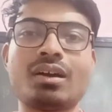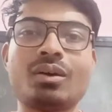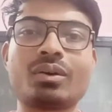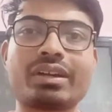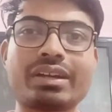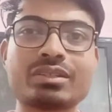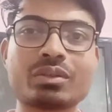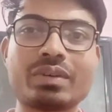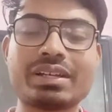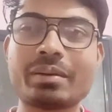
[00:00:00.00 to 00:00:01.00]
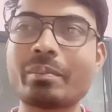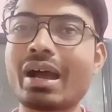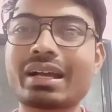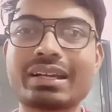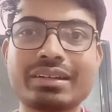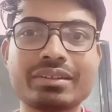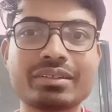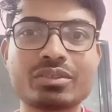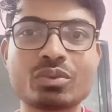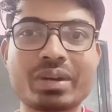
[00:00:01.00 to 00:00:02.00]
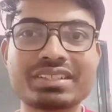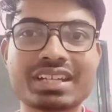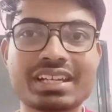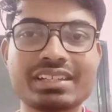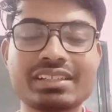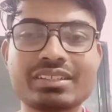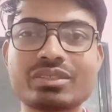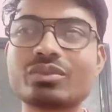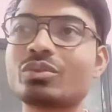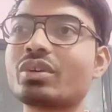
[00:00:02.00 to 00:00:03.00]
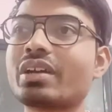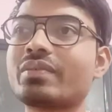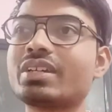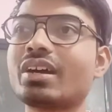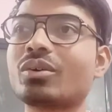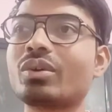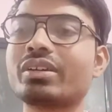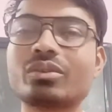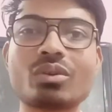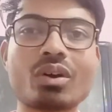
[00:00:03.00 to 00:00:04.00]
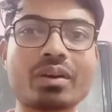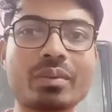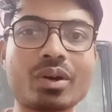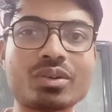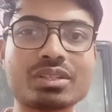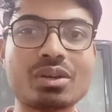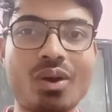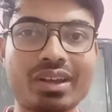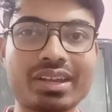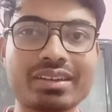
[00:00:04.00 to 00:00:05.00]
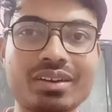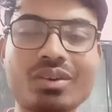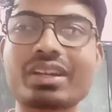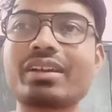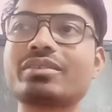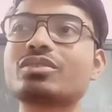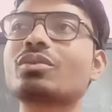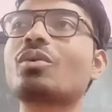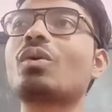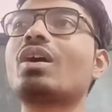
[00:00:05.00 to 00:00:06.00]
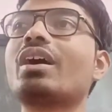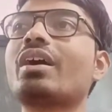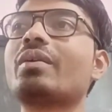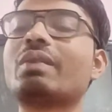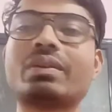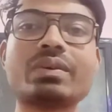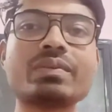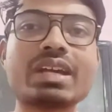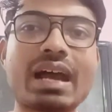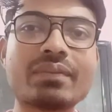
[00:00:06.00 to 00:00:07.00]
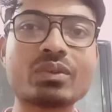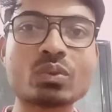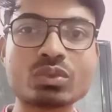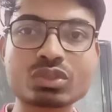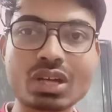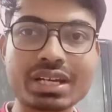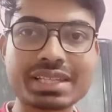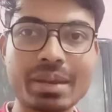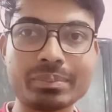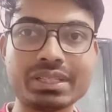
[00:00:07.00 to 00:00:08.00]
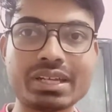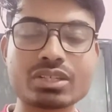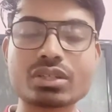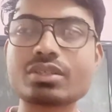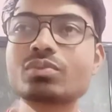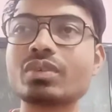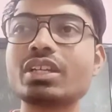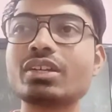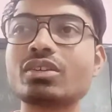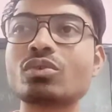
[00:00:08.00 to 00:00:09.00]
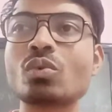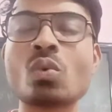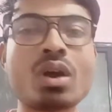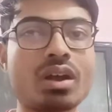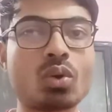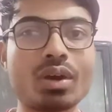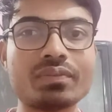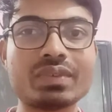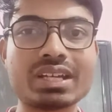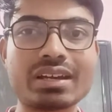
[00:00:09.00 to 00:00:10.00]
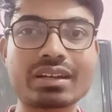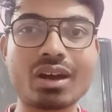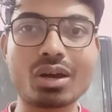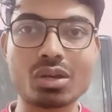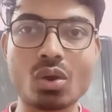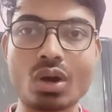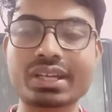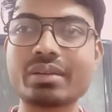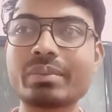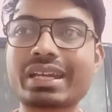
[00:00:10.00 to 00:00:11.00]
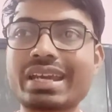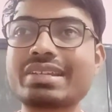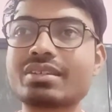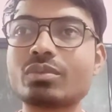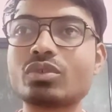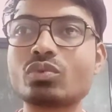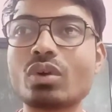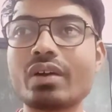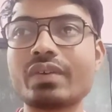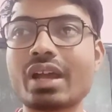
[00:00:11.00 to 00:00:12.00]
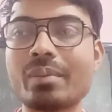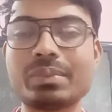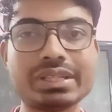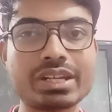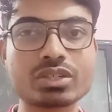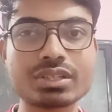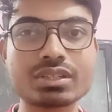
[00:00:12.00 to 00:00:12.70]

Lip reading: Okay, so welcome back to my channel. Today we are going to talk about the logging. Okay, so whenever we have to start the applications, we need to configure a logging mechanism to our applications.